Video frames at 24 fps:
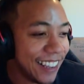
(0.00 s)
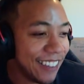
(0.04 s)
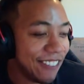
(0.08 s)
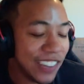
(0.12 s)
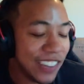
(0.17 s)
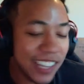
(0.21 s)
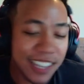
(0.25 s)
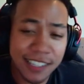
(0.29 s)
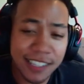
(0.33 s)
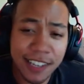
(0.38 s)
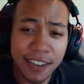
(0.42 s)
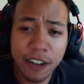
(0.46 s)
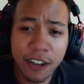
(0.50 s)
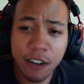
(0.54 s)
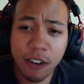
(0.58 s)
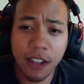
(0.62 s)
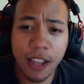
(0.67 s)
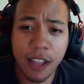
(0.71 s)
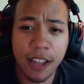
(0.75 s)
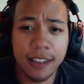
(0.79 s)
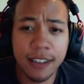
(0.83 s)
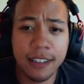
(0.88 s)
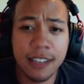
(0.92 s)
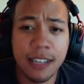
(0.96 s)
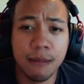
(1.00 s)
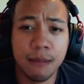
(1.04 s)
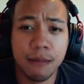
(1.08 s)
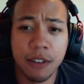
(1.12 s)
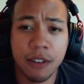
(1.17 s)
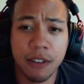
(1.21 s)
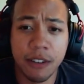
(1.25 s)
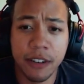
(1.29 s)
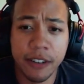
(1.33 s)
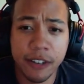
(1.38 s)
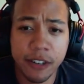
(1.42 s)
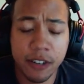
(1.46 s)
Because I know a lot of teams
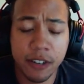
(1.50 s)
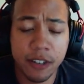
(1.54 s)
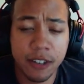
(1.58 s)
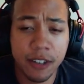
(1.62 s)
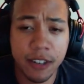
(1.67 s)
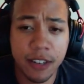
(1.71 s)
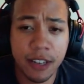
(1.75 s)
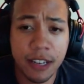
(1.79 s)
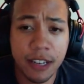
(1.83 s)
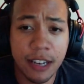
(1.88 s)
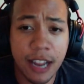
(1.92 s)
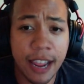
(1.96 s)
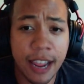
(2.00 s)
are interested,